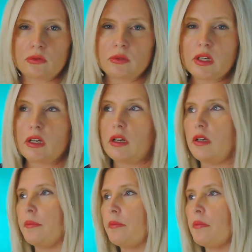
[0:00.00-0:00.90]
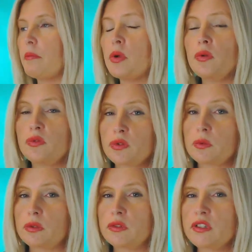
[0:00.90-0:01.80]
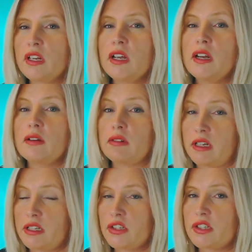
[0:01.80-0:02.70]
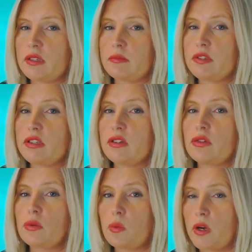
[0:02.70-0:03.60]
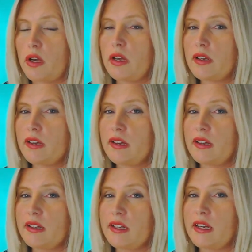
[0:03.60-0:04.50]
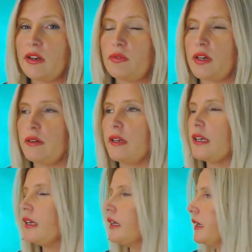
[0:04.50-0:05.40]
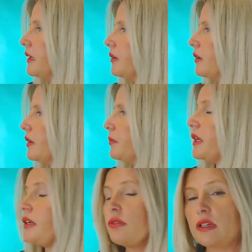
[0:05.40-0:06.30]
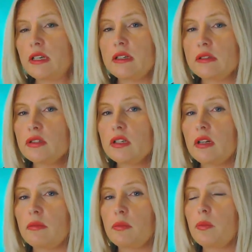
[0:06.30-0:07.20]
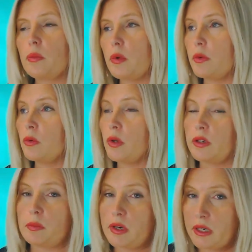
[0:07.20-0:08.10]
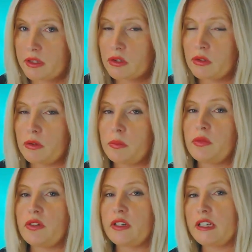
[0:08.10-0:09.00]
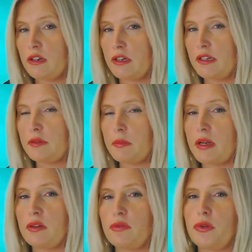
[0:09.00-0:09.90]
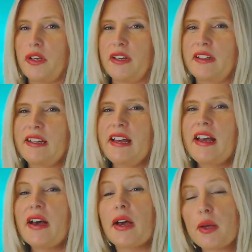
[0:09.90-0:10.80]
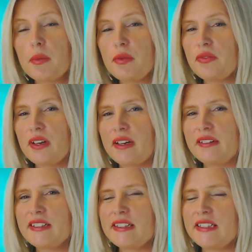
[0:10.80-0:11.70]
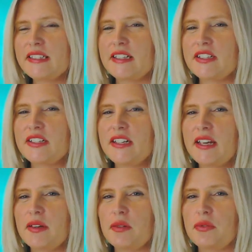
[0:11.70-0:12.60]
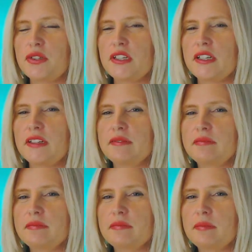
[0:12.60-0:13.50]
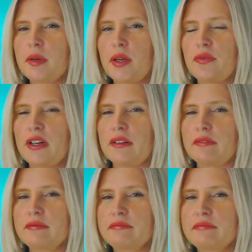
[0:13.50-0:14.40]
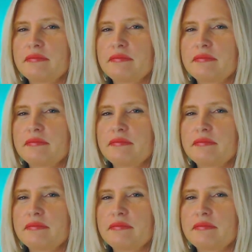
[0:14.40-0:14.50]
you move towards relationships that work in a very even-keeled and not only practical but very kind manner for you. I hope you found this session helpful to you. Bye for now.